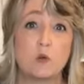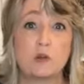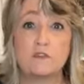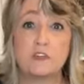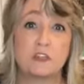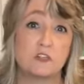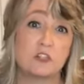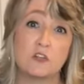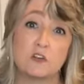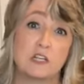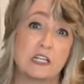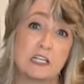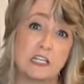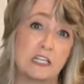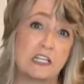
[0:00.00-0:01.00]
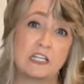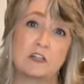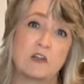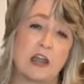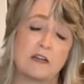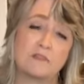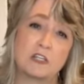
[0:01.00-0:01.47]
or if you're in any
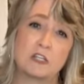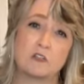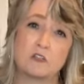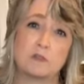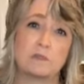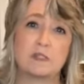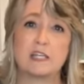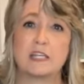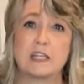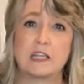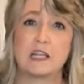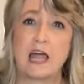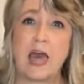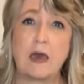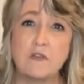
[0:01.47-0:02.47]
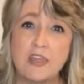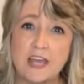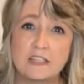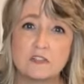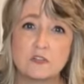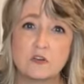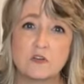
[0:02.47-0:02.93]
crafting groups that allow
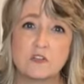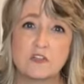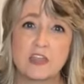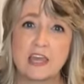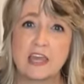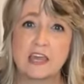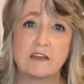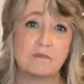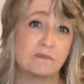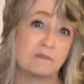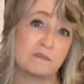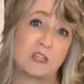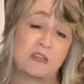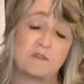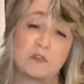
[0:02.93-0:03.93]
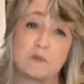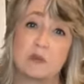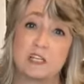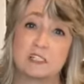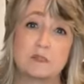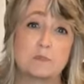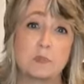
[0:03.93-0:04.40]
that sort of thing, if you
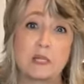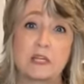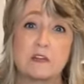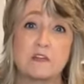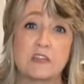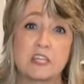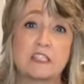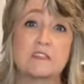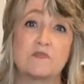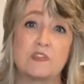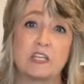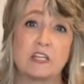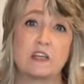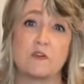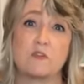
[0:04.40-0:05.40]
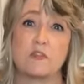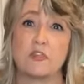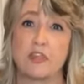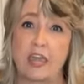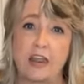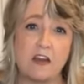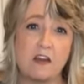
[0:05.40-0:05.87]
want to sprinkle this video
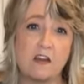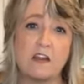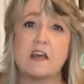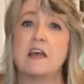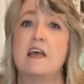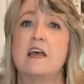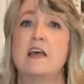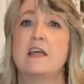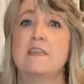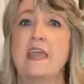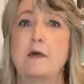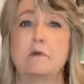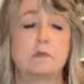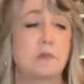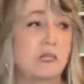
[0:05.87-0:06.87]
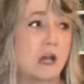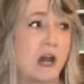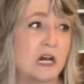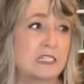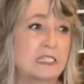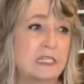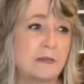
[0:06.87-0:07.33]
there, that would be
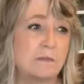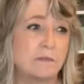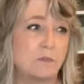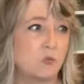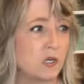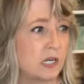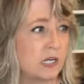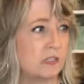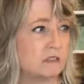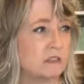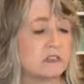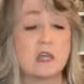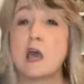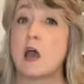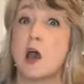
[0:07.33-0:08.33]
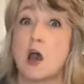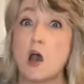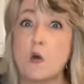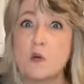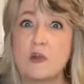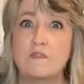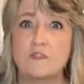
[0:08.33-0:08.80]
awesome. What else?
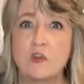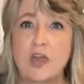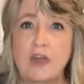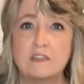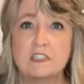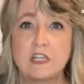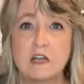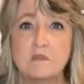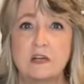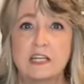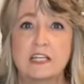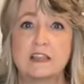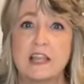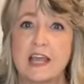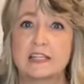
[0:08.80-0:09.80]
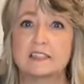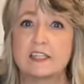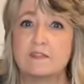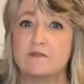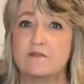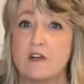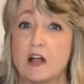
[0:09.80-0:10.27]
Oh, if you haven't already
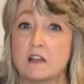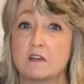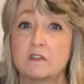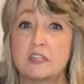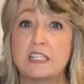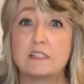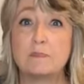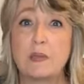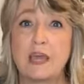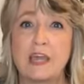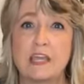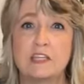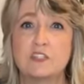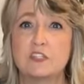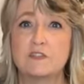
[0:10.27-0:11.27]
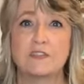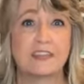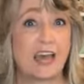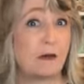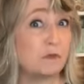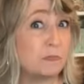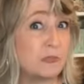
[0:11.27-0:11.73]
liked and followed this page,
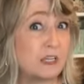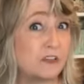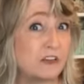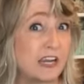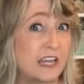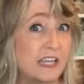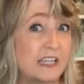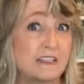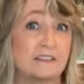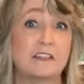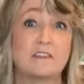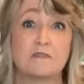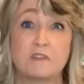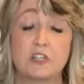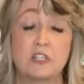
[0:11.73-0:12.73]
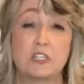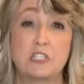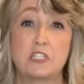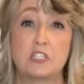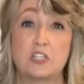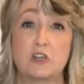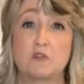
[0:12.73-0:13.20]
that would be great for you
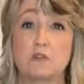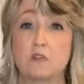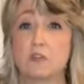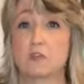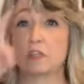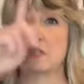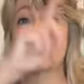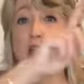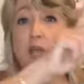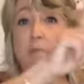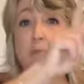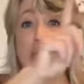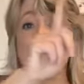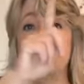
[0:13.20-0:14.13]
to do. You can look up